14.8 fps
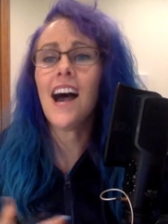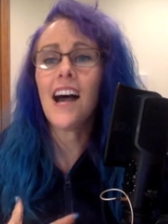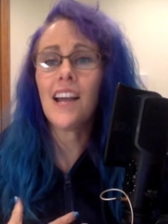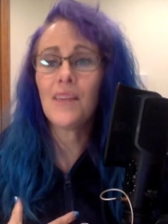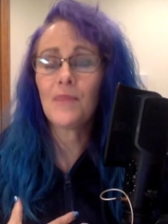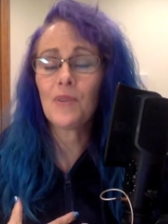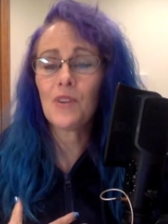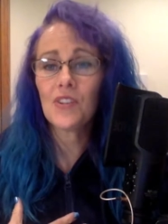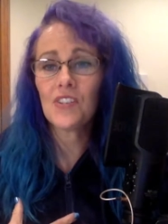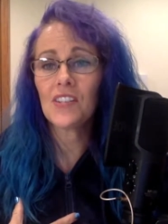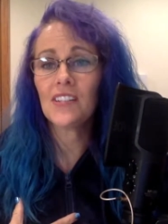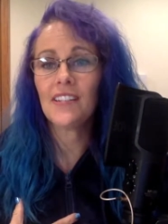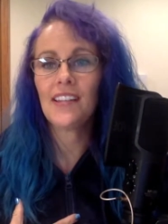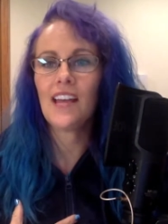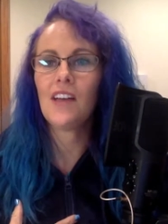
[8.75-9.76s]
I
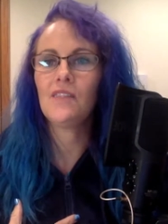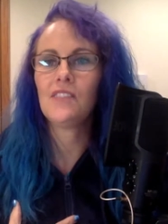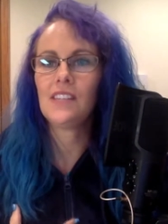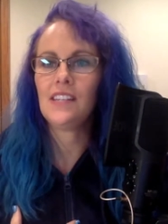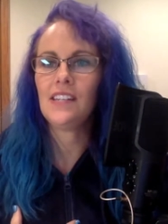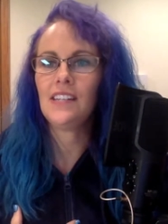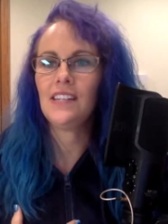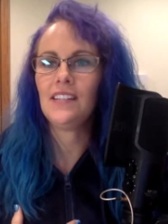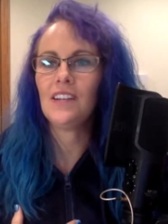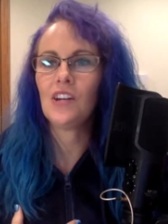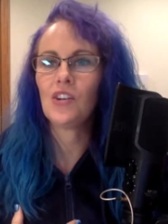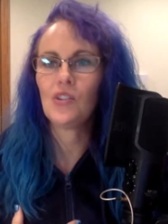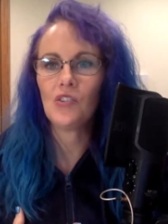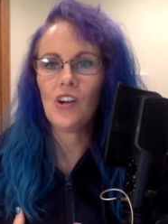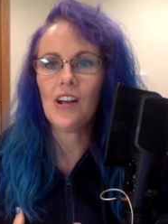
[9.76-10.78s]
personally have seen
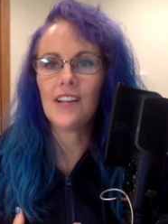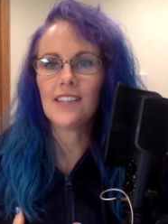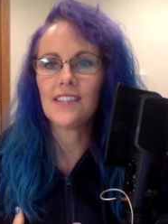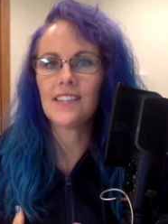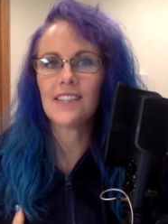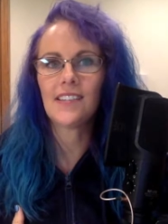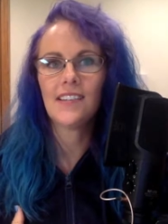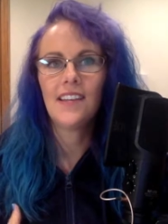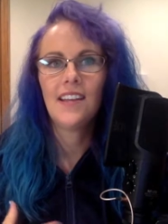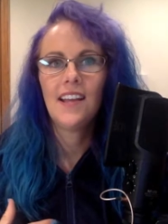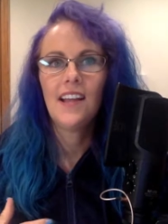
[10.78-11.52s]
across